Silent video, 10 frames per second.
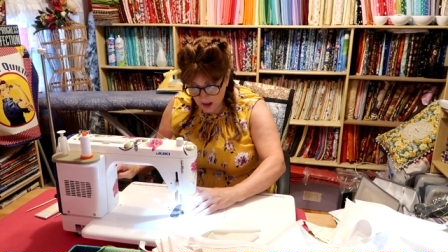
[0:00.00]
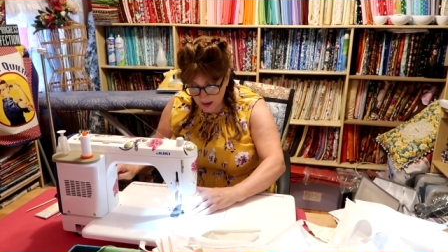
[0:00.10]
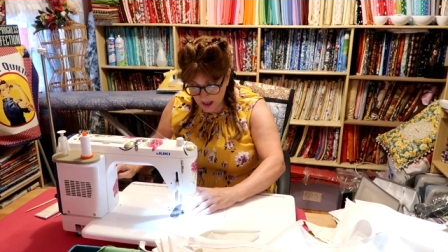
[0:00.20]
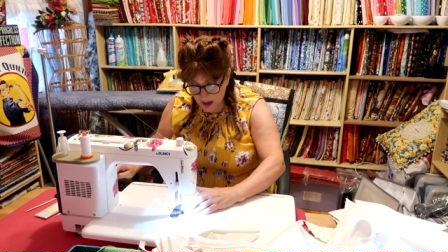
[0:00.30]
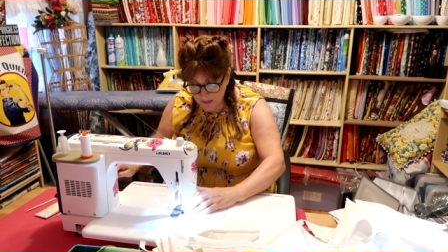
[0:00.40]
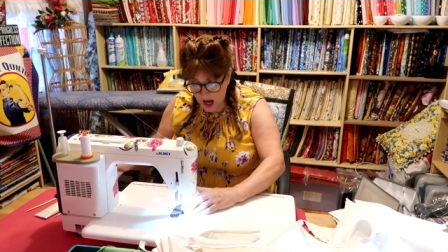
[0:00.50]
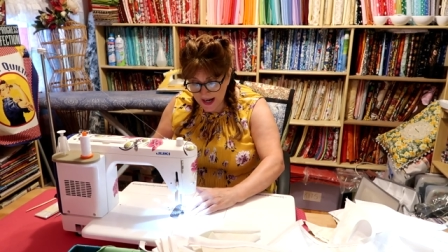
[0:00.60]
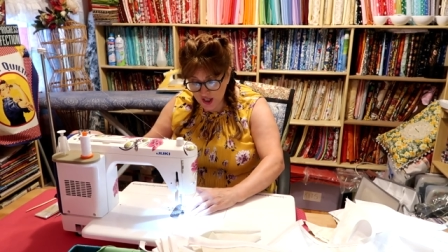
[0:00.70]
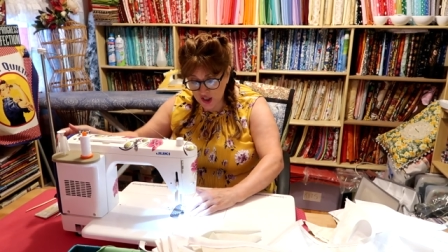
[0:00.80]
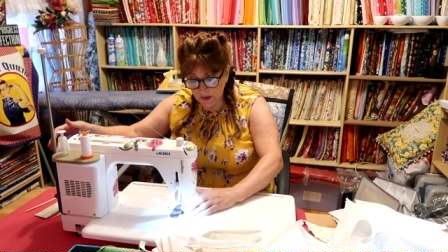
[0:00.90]
and then I'm,
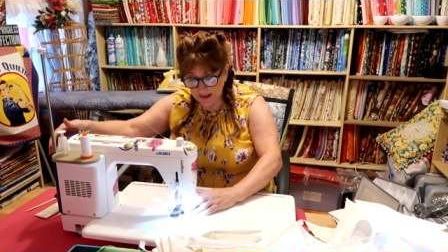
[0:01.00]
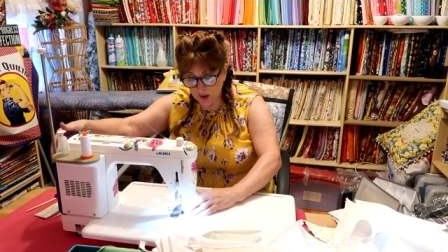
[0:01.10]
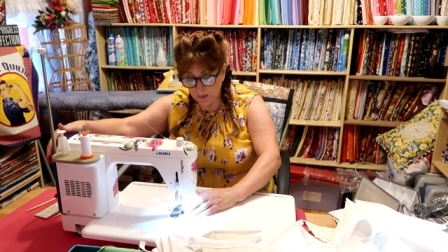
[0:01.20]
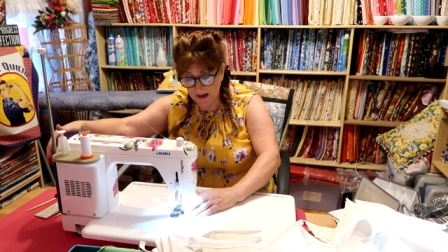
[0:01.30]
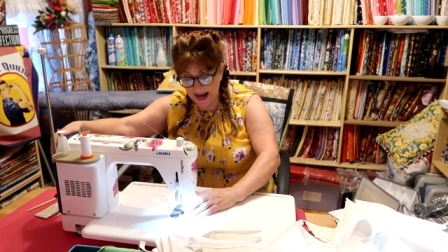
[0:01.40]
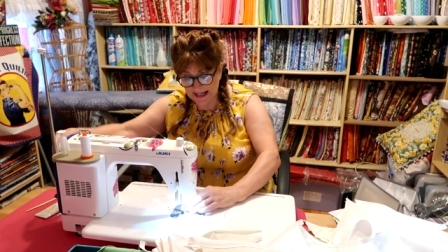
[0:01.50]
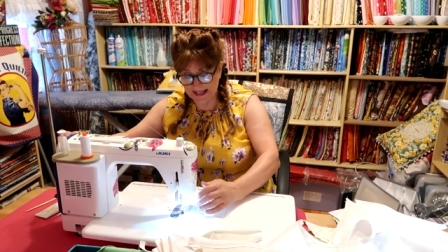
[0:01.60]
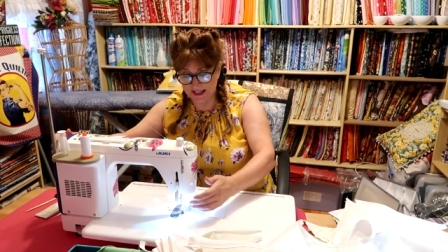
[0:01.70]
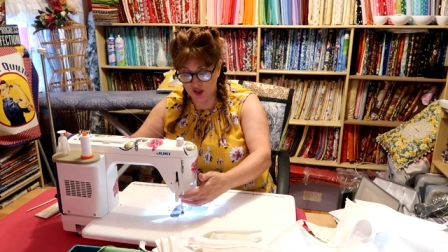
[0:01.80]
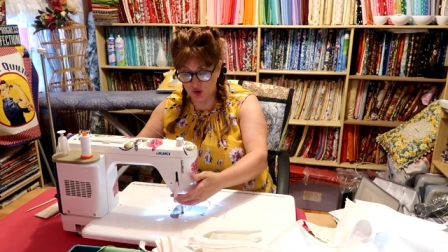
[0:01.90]
I just do a little back
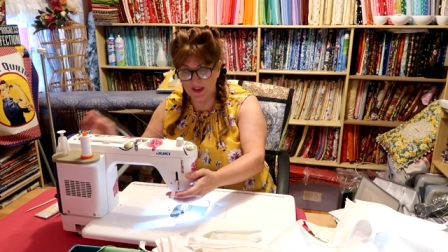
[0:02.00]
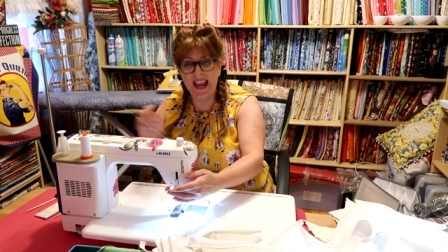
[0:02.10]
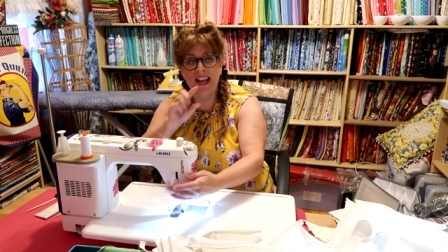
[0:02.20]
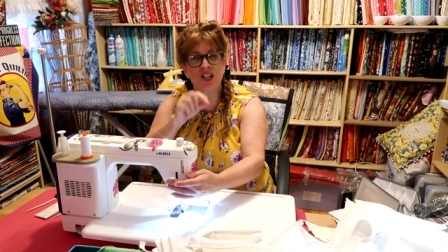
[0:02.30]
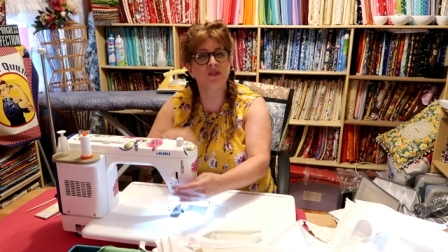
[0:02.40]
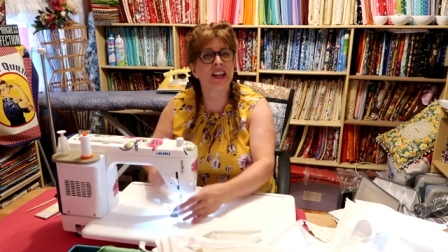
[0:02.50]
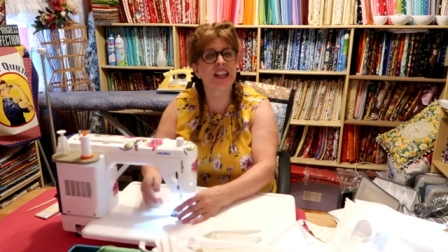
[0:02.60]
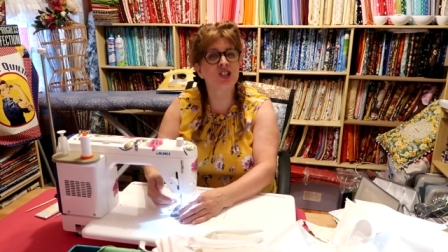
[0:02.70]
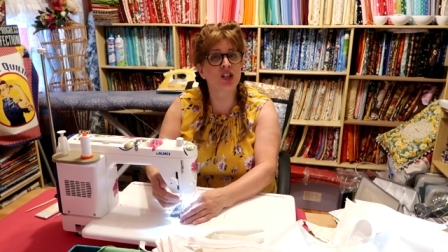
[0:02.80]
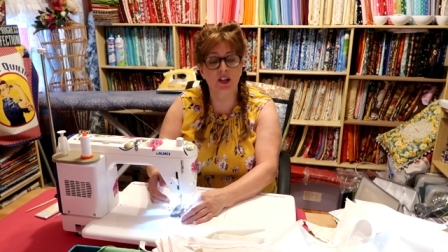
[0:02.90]
stitch on the edge of
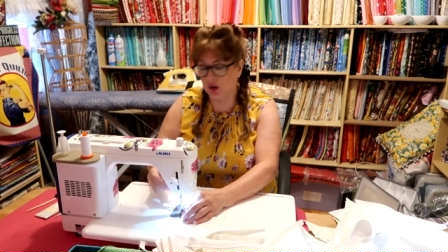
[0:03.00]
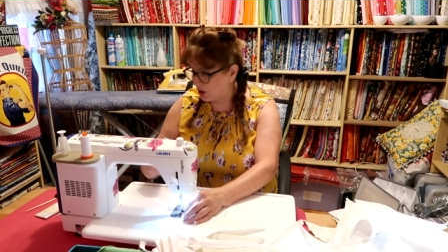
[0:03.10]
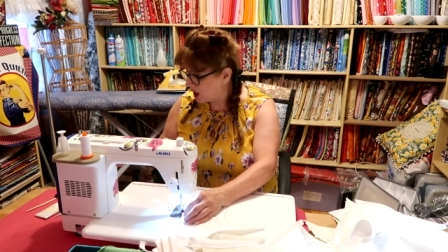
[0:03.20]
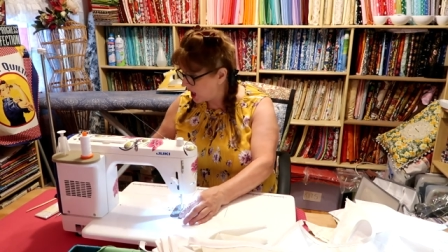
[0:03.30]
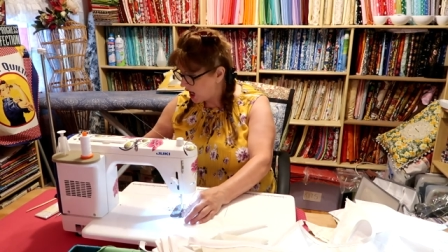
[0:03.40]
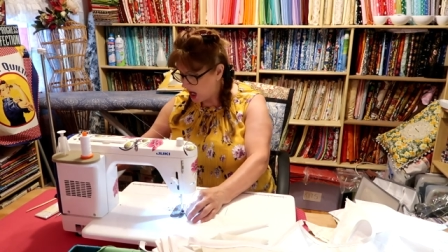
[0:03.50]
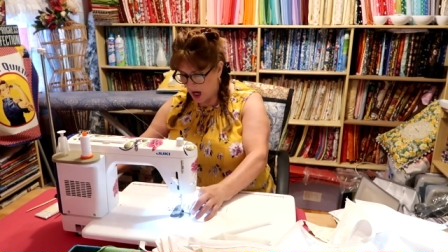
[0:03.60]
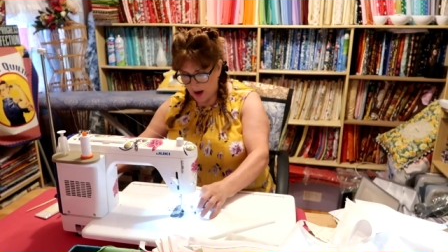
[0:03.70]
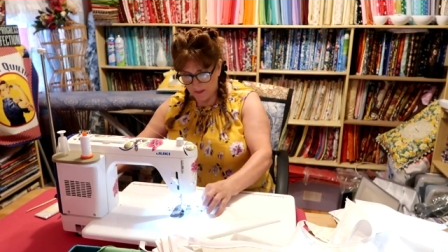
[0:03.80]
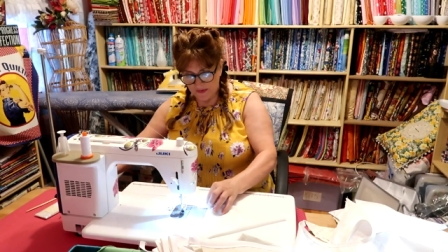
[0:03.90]
each little
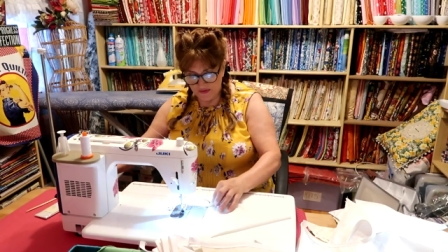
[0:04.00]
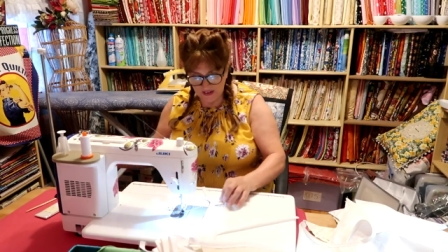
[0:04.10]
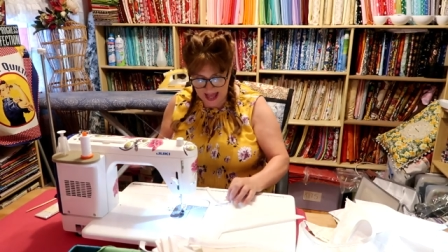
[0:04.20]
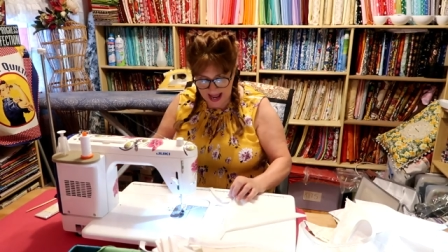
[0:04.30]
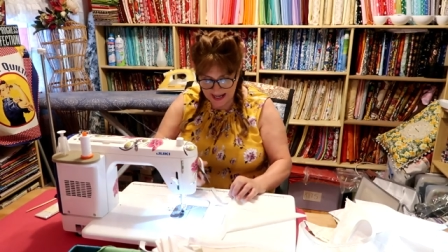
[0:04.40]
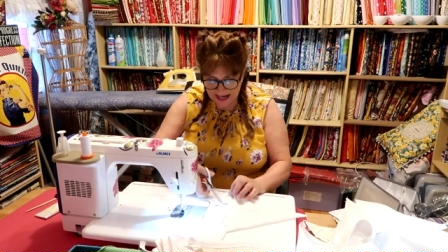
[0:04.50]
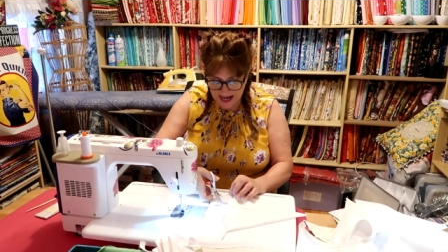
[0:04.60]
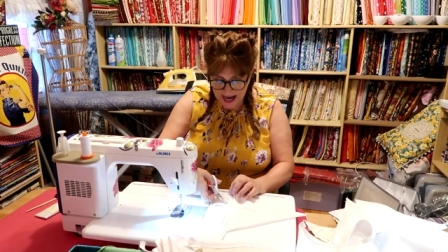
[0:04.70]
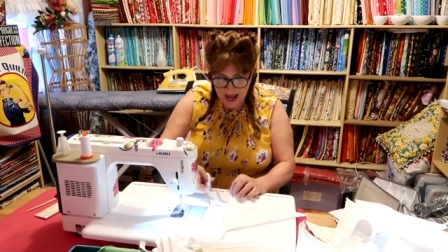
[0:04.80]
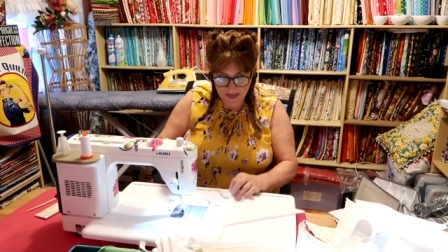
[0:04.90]
um, flag,
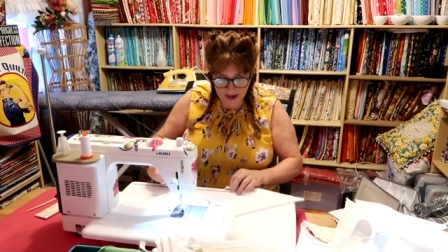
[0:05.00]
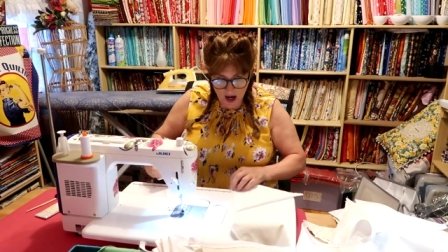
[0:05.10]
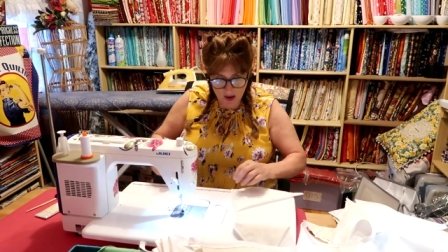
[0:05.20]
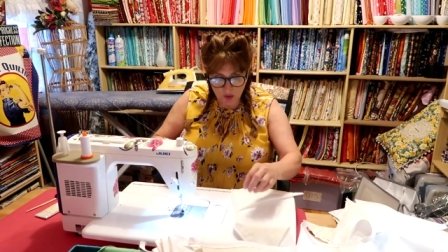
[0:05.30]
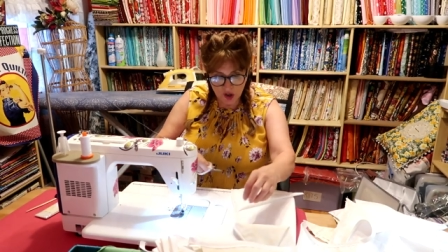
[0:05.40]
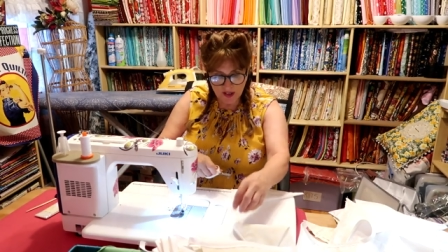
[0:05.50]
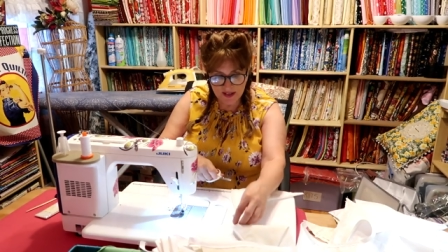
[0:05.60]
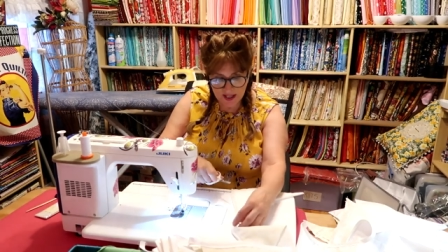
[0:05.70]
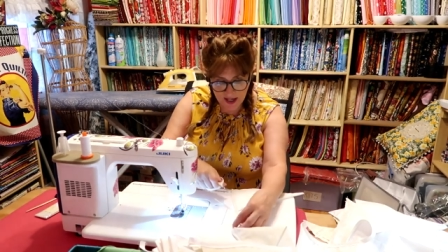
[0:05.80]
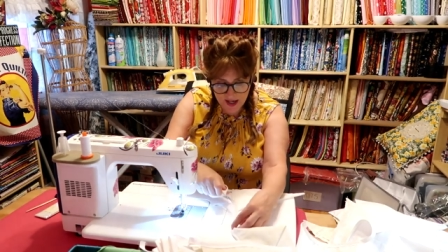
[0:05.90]
and then I will
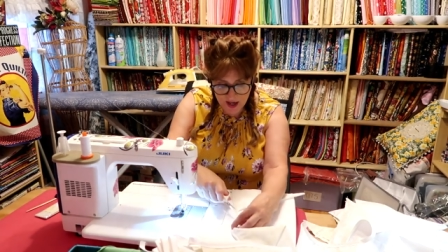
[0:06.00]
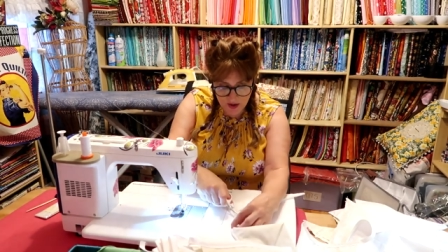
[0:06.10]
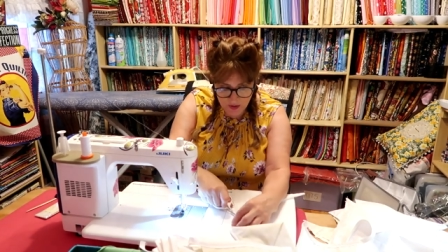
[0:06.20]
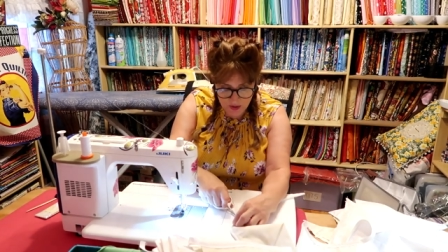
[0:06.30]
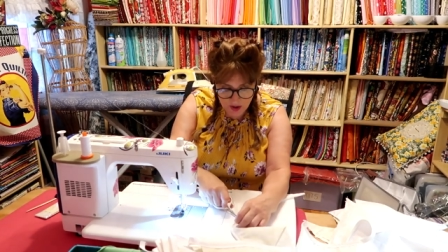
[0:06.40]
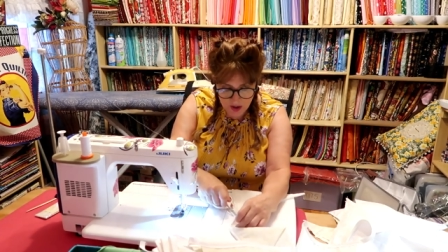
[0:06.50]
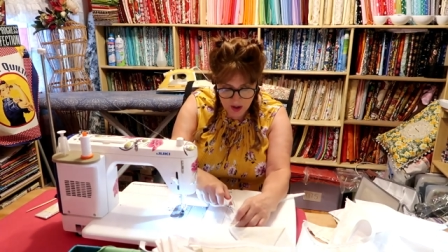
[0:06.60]
continue.